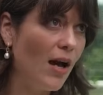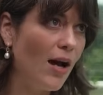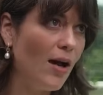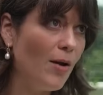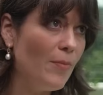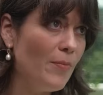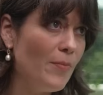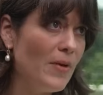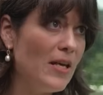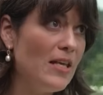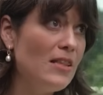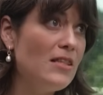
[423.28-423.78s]

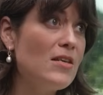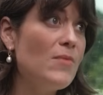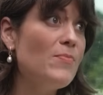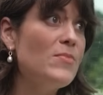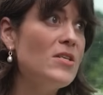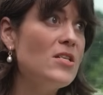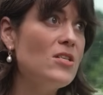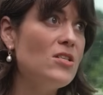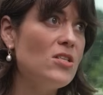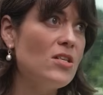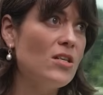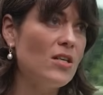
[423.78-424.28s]
in the
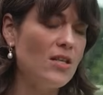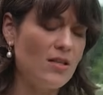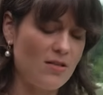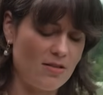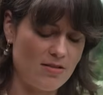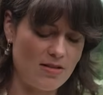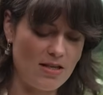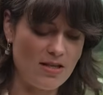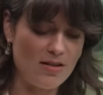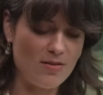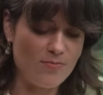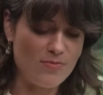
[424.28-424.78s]

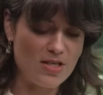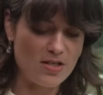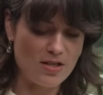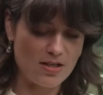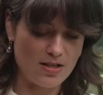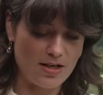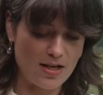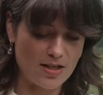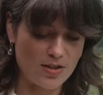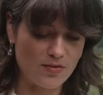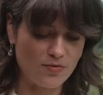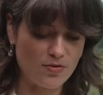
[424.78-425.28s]

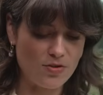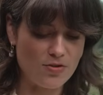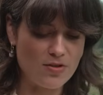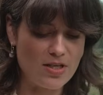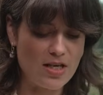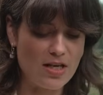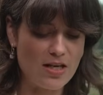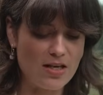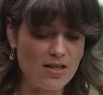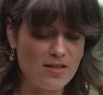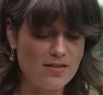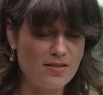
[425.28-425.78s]
immediate next few
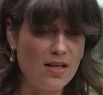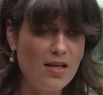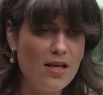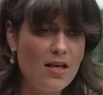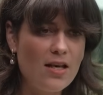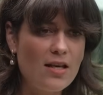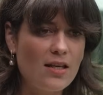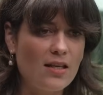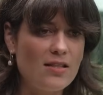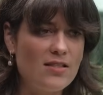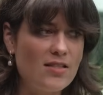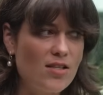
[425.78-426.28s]
years,
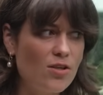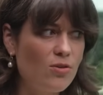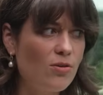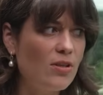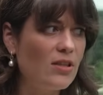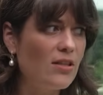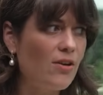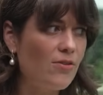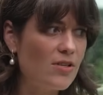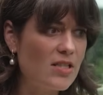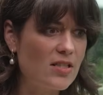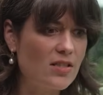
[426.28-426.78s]

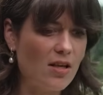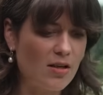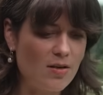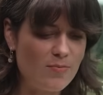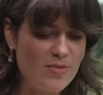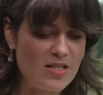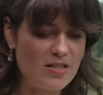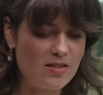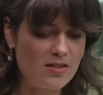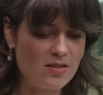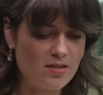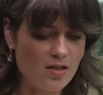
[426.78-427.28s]
considering there is going to
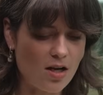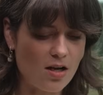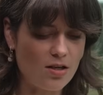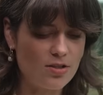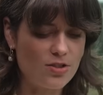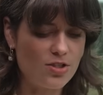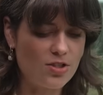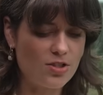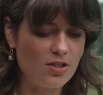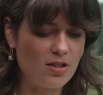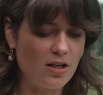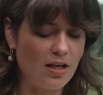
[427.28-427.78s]
be
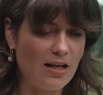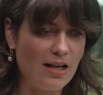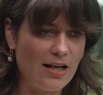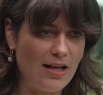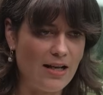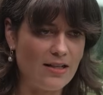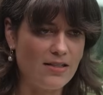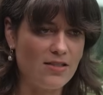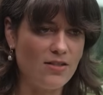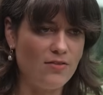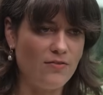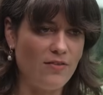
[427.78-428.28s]
such a
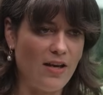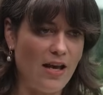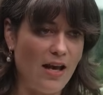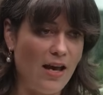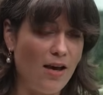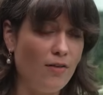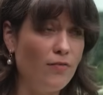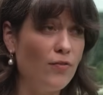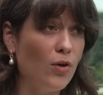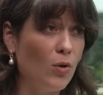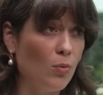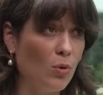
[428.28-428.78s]
collective
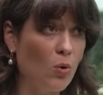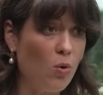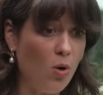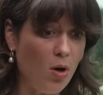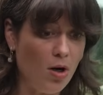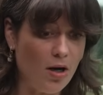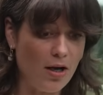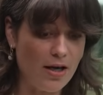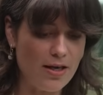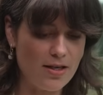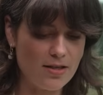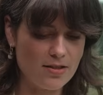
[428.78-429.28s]
effort
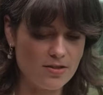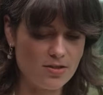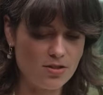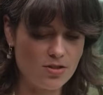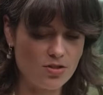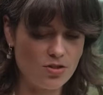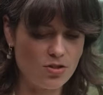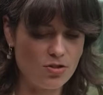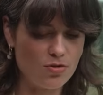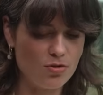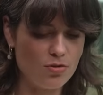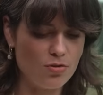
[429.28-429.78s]
required
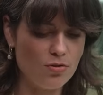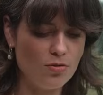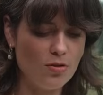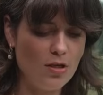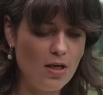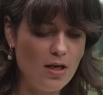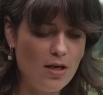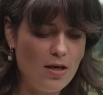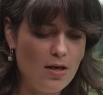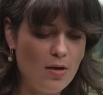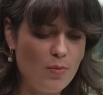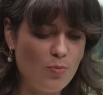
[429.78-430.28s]
to
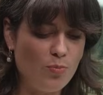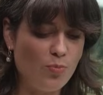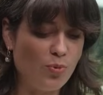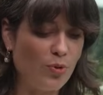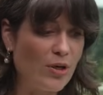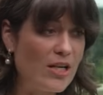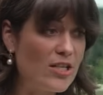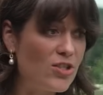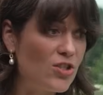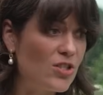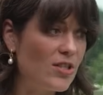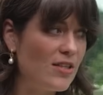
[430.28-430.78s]

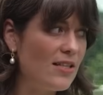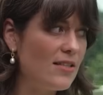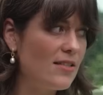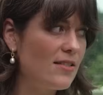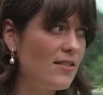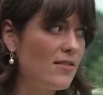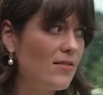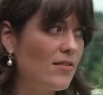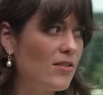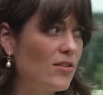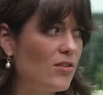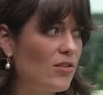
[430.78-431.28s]
bridge
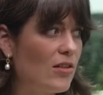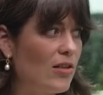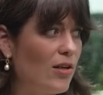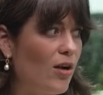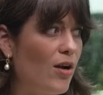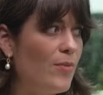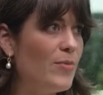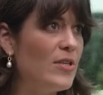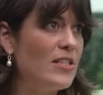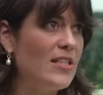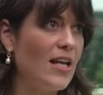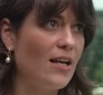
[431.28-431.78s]
this
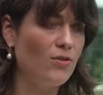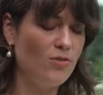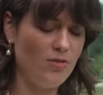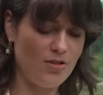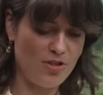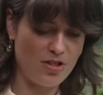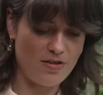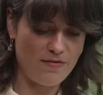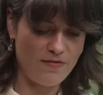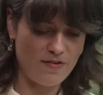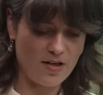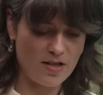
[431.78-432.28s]
climate
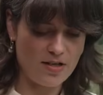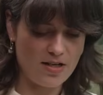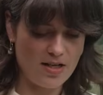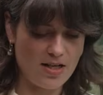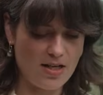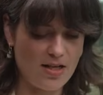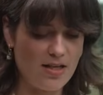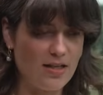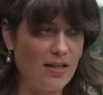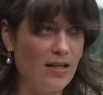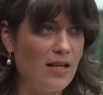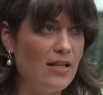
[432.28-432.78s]
technology
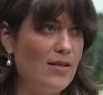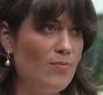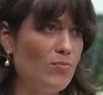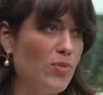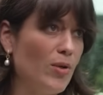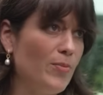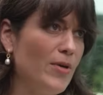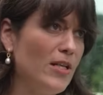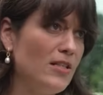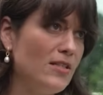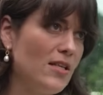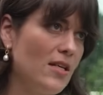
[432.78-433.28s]
funding and
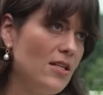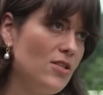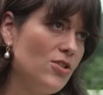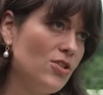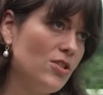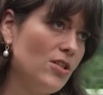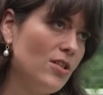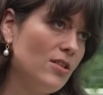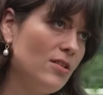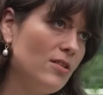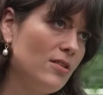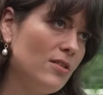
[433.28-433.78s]

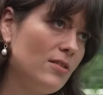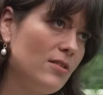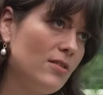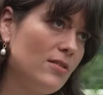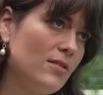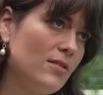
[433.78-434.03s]
implementation?